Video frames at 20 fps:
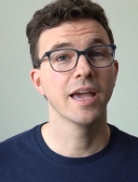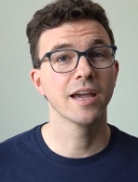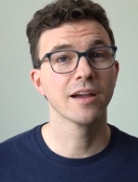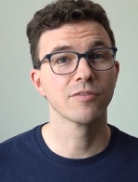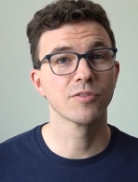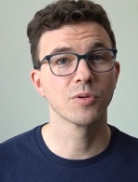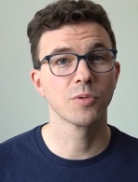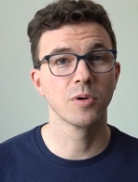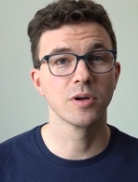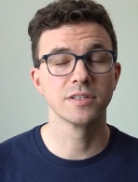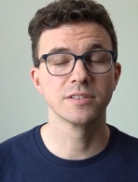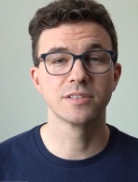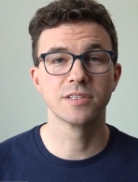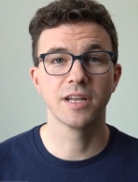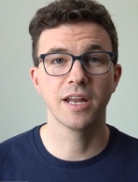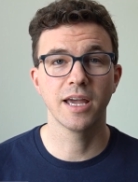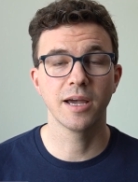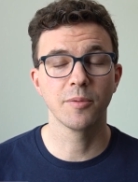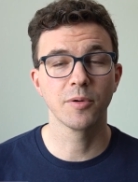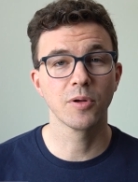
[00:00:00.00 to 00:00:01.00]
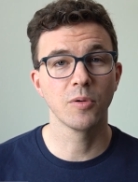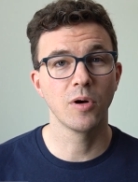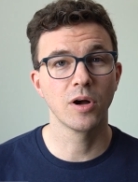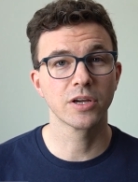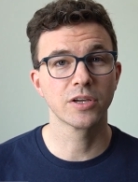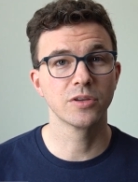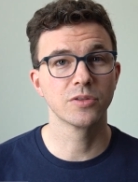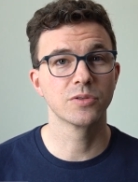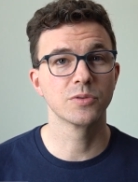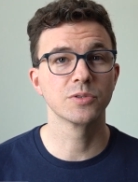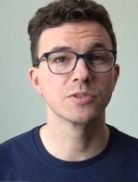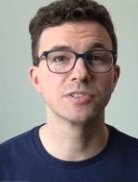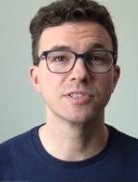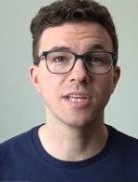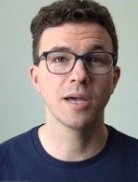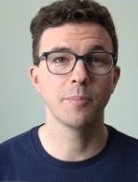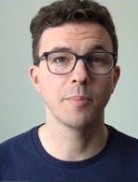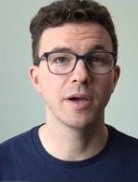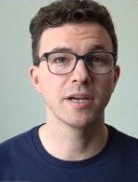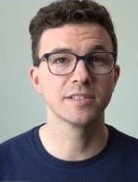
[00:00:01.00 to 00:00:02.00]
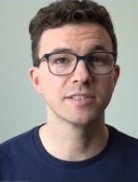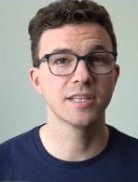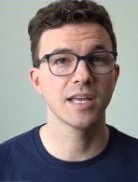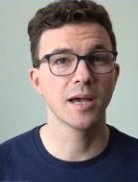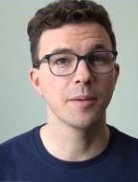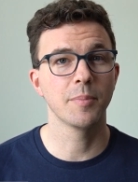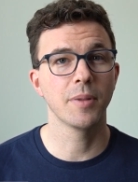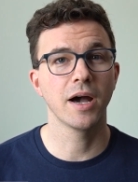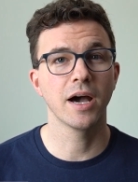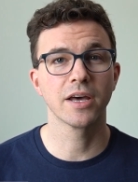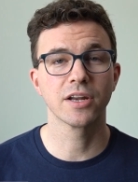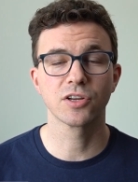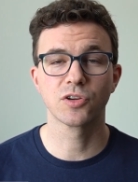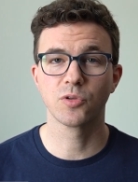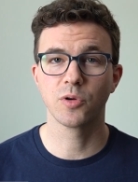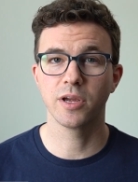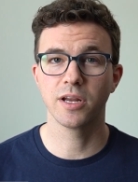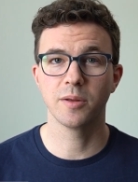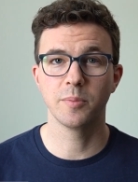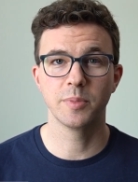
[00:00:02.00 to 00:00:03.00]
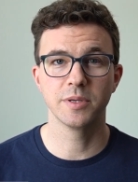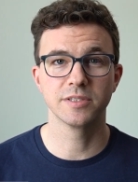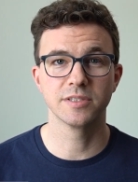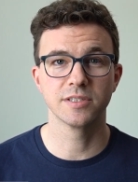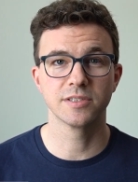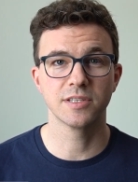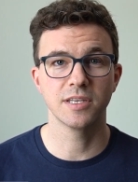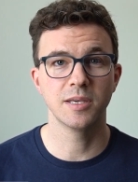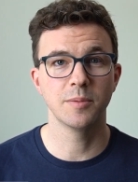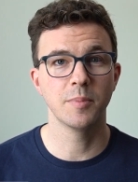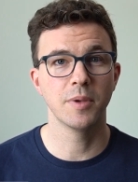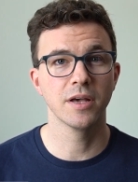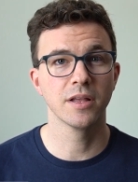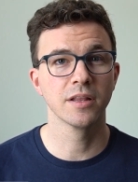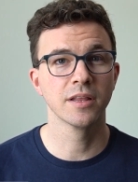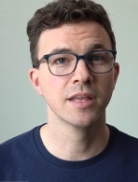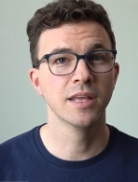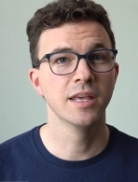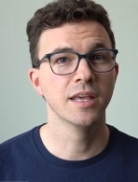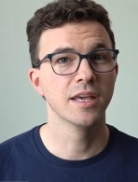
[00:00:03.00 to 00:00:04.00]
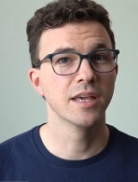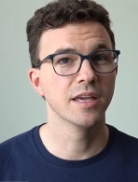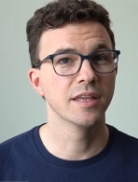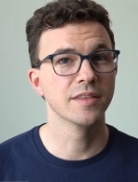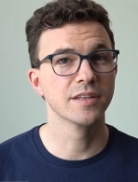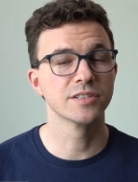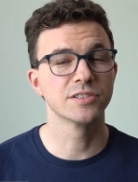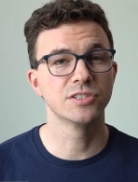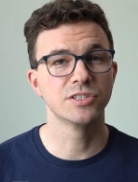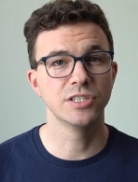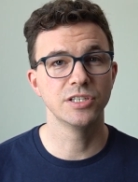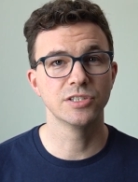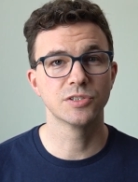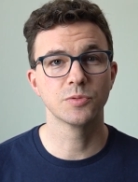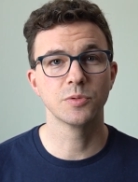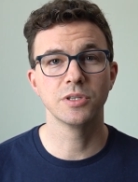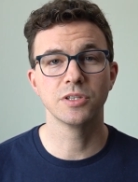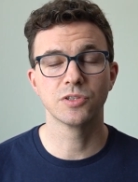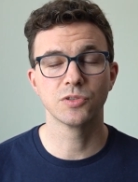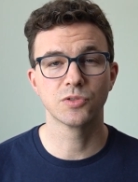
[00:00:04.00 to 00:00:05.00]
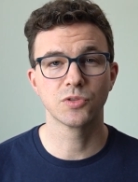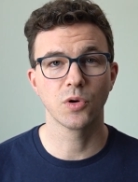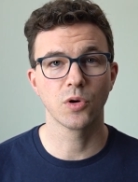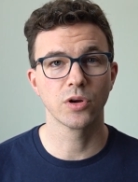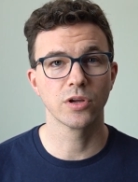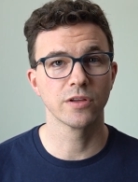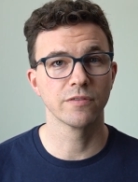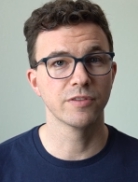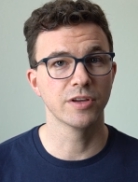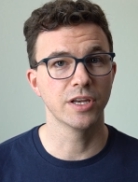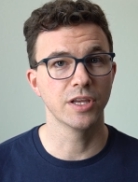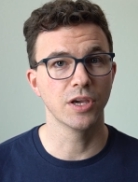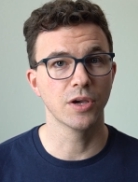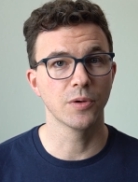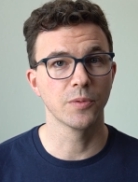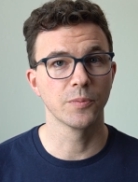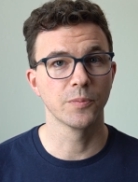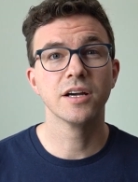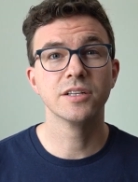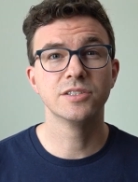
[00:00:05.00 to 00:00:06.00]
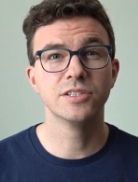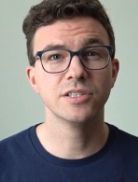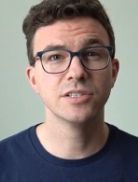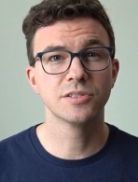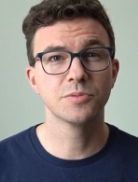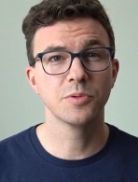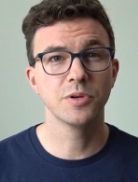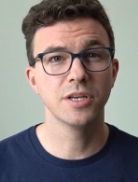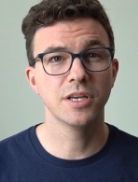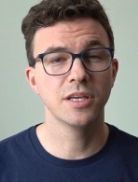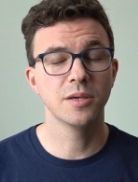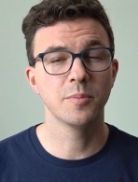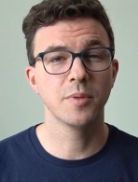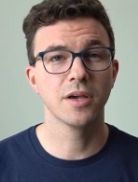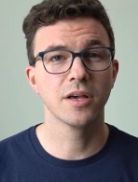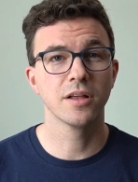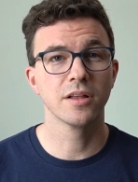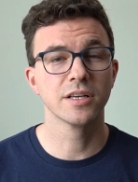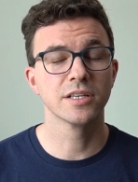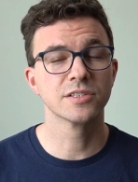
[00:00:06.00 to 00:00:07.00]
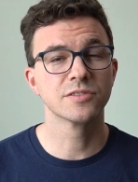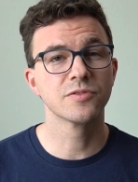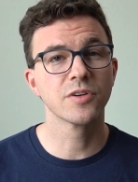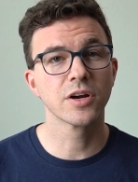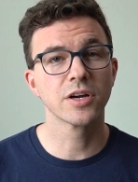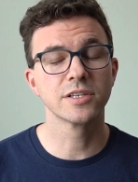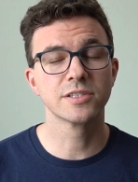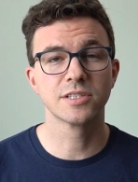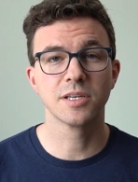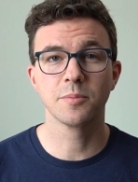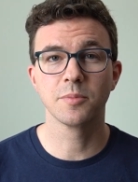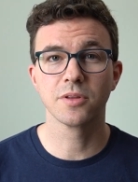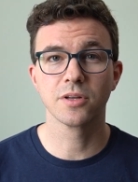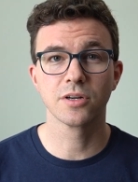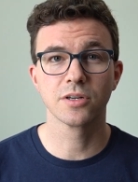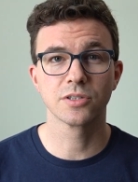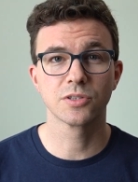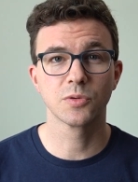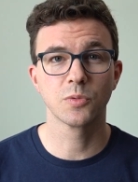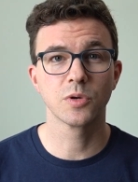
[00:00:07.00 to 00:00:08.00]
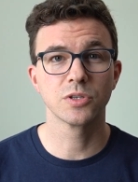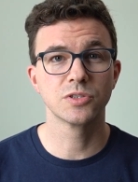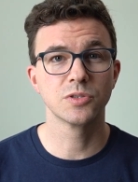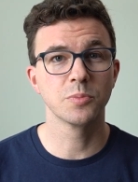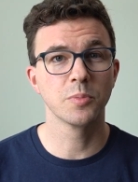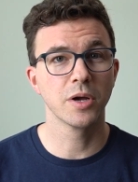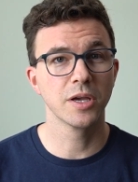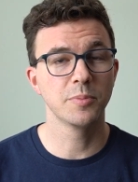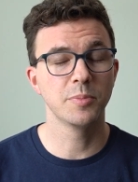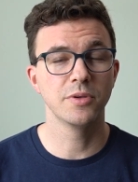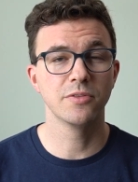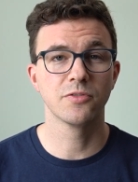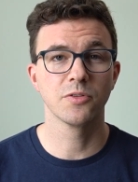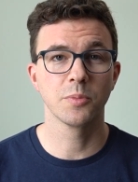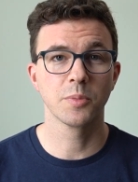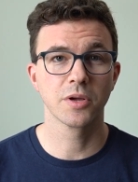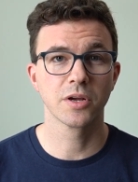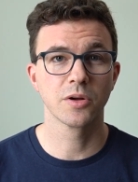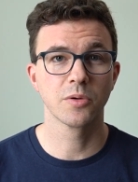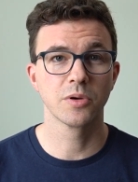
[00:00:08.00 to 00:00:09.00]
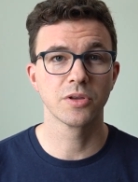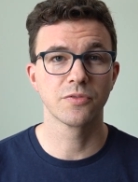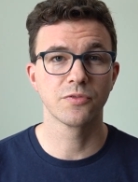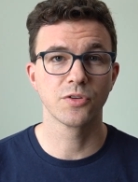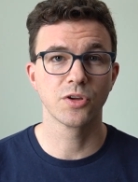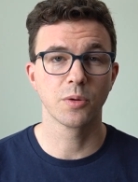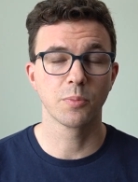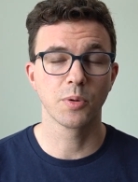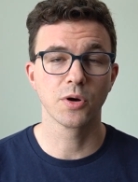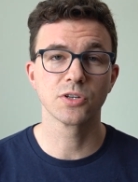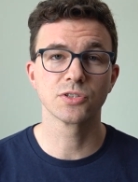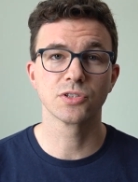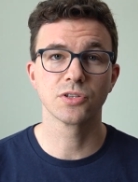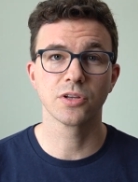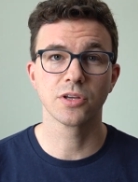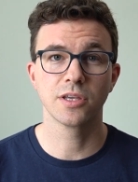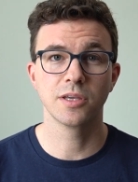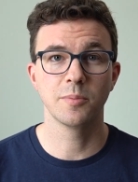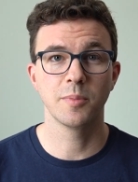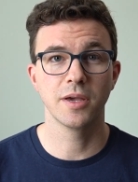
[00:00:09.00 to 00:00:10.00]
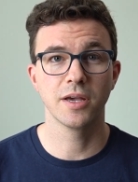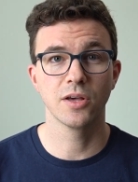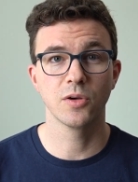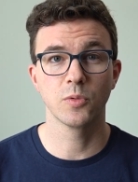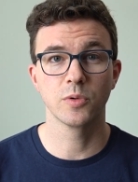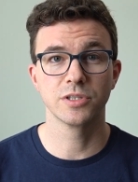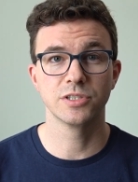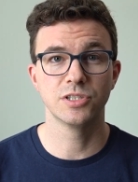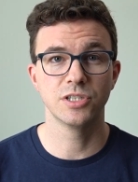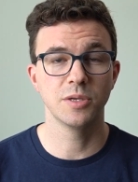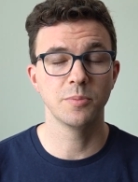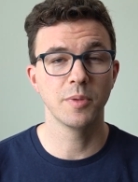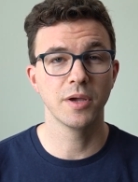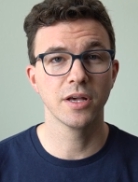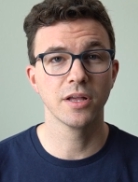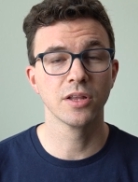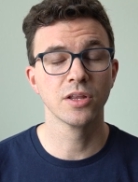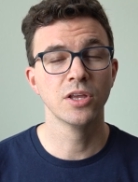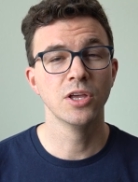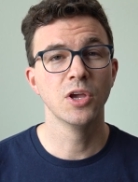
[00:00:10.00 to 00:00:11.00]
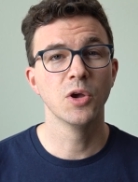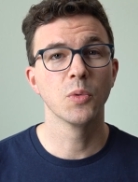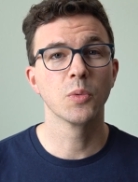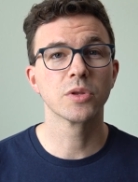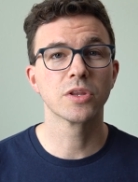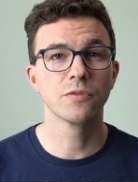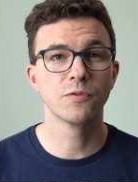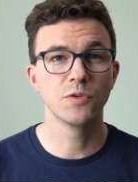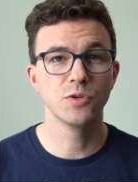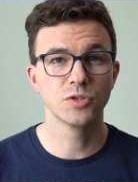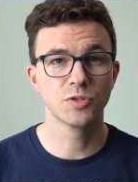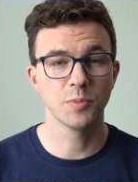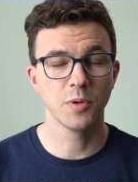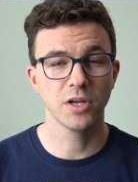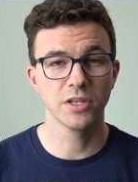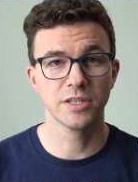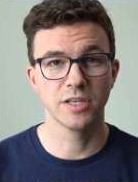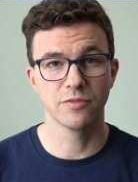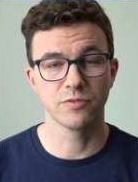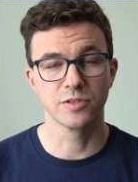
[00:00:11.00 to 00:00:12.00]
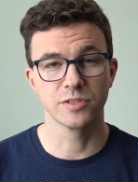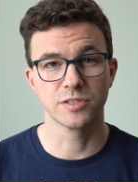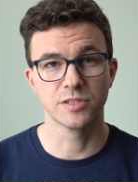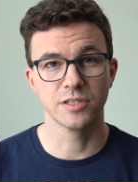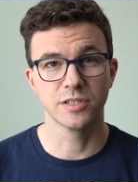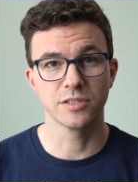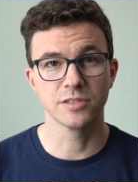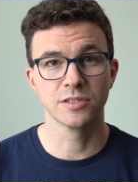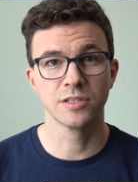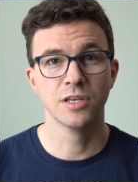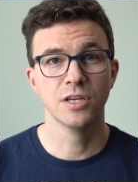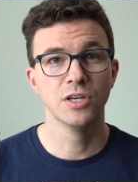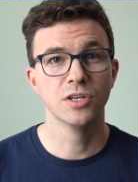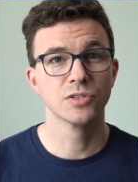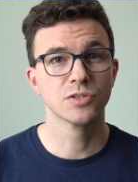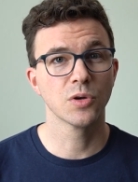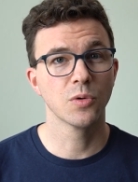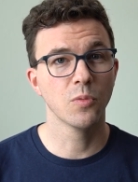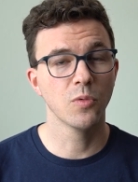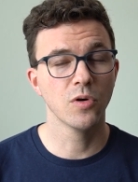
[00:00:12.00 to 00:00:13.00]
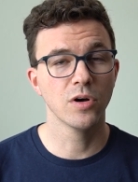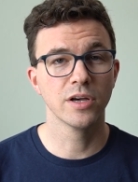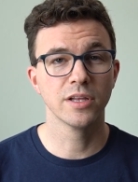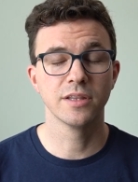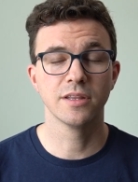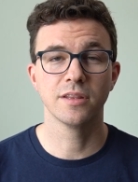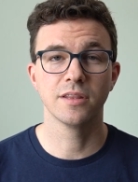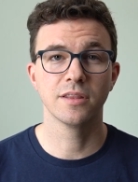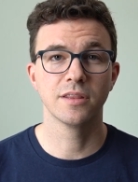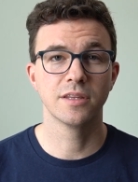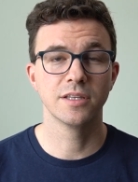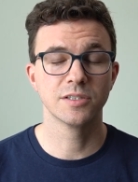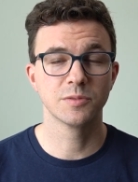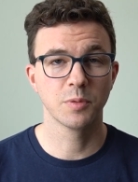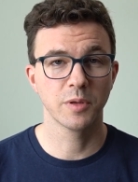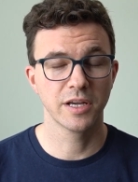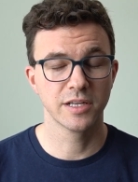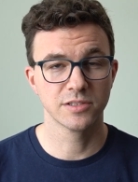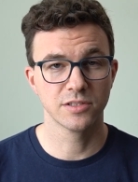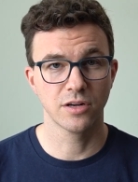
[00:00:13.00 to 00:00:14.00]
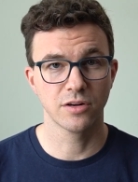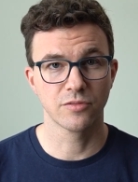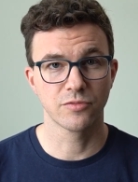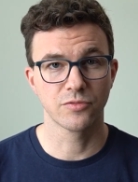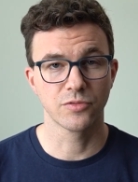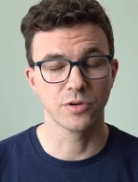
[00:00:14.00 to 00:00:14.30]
Hey everyone, today I want to walk you through step-by-step how to create a business email in this G Suite tutorial video. A G Suite email is very similar to what you might be familiar with for your personal email with Gmail, with a few small differences. So one, these plans aren't